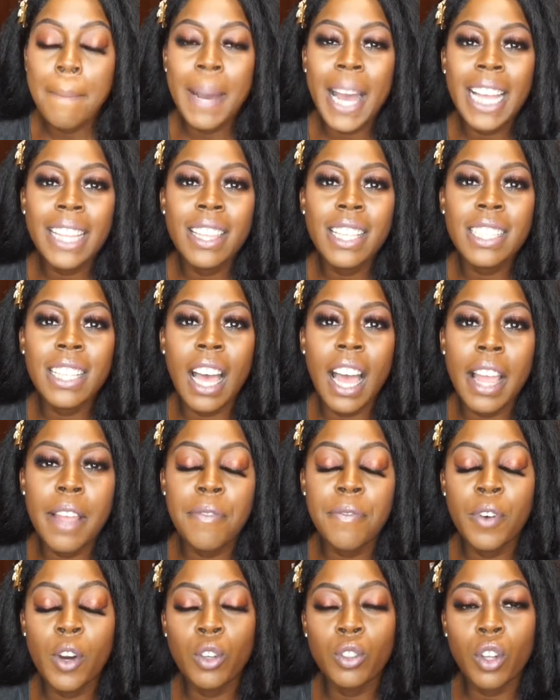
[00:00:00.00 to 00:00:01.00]
bought this
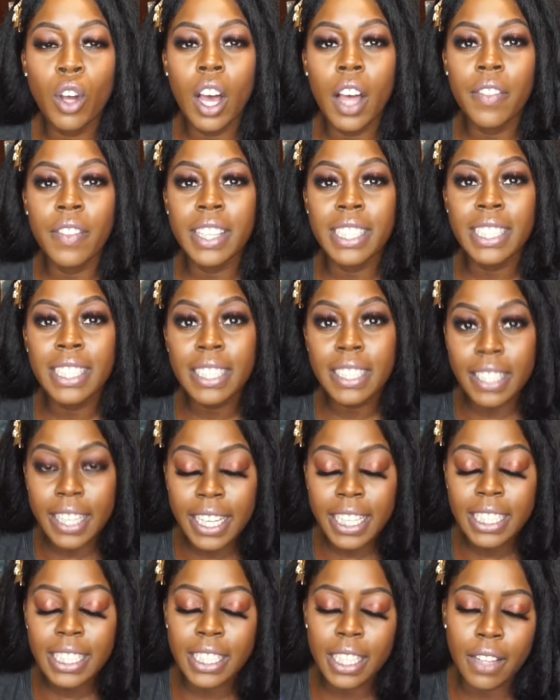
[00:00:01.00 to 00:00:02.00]
iPhone on the
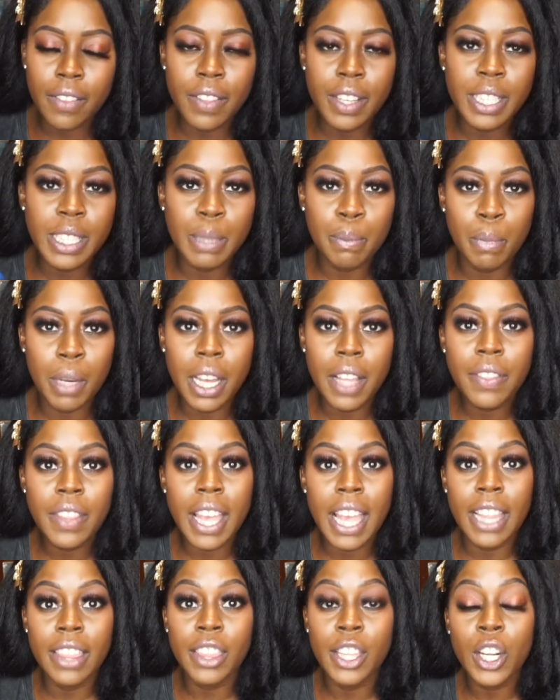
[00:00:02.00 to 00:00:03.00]
6th of this month,
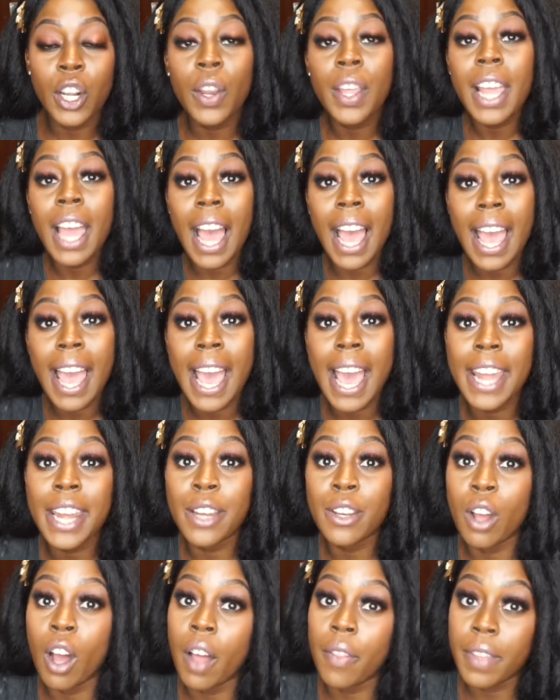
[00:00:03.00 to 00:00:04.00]
and literally I had
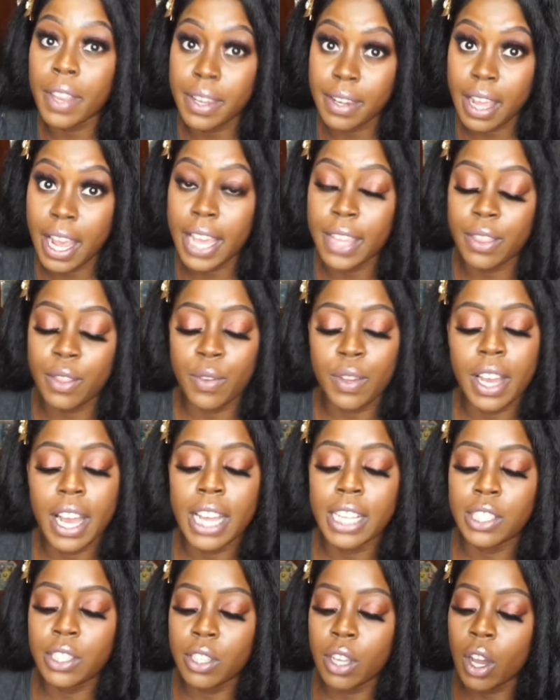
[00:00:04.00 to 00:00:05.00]
it on the 9th, you
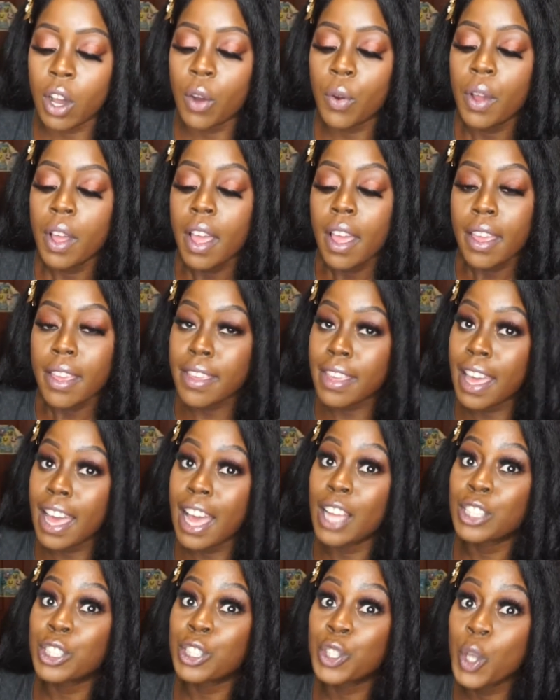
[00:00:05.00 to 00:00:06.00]
guys. So
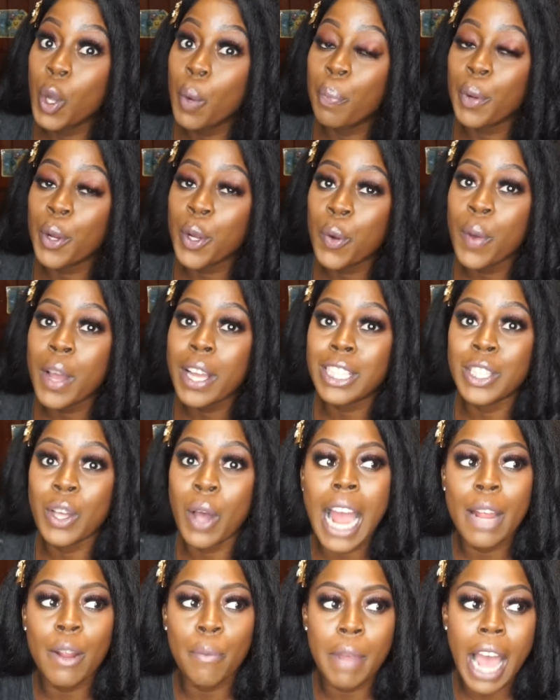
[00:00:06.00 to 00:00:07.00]
yeah, super quick. So
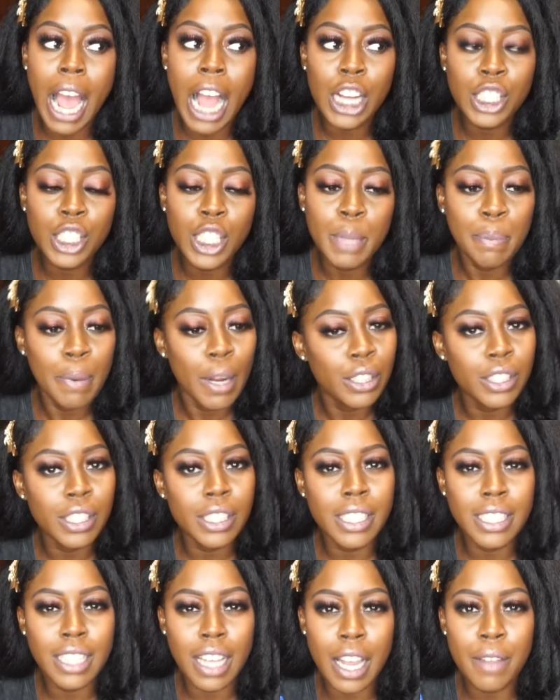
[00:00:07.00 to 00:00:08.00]
I actually
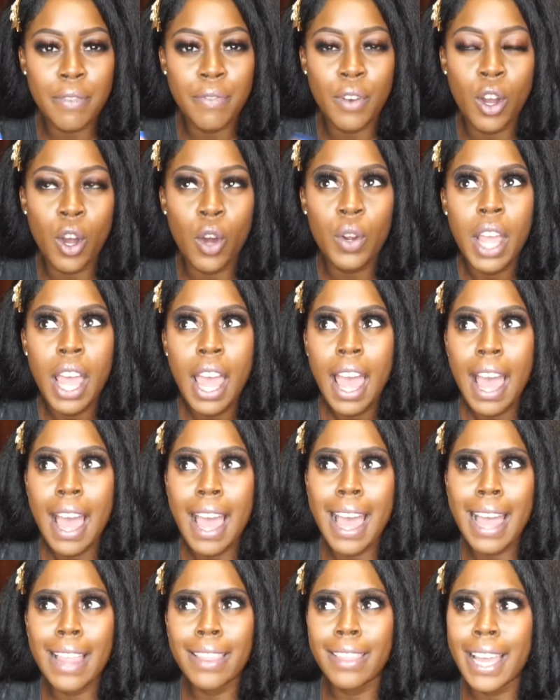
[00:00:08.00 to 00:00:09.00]
purchased this iPhone
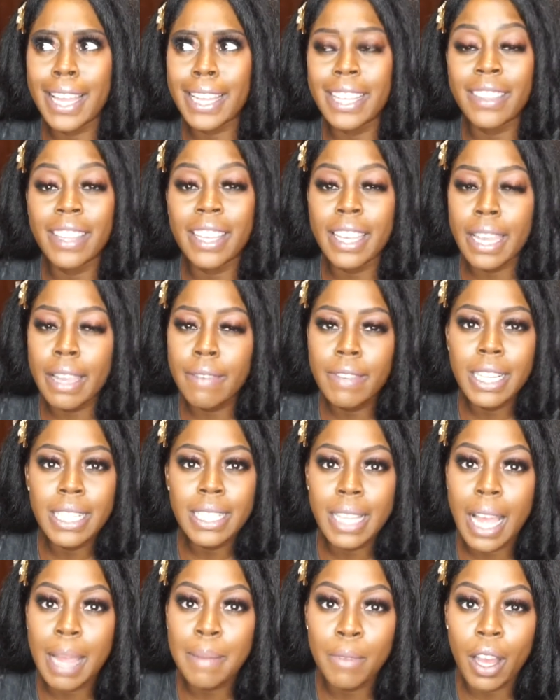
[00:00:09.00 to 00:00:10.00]
at like in the evening
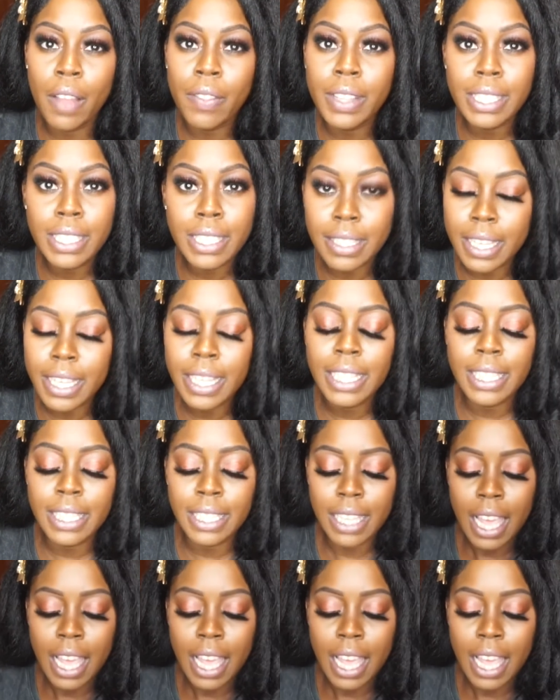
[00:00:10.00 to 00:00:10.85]
time on the 6th.